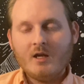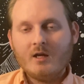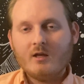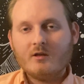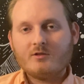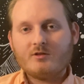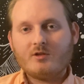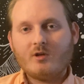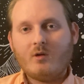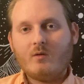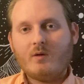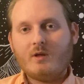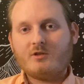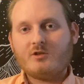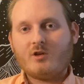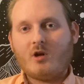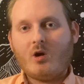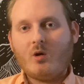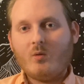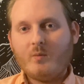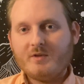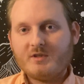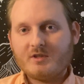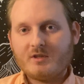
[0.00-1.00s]
So it's
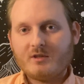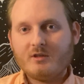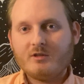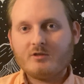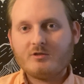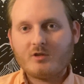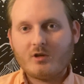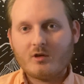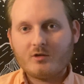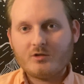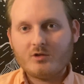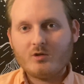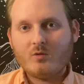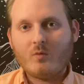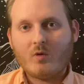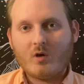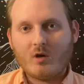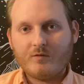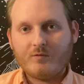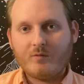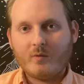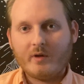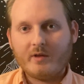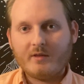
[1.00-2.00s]
always going to start you
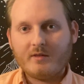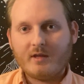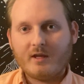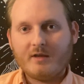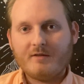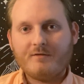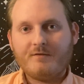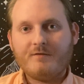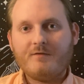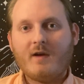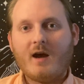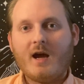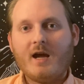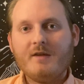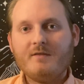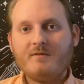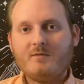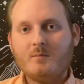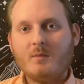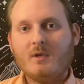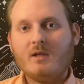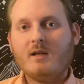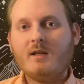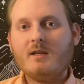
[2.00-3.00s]
off with a
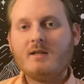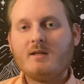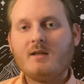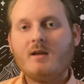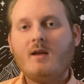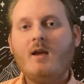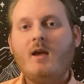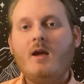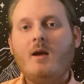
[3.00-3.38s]
5-minute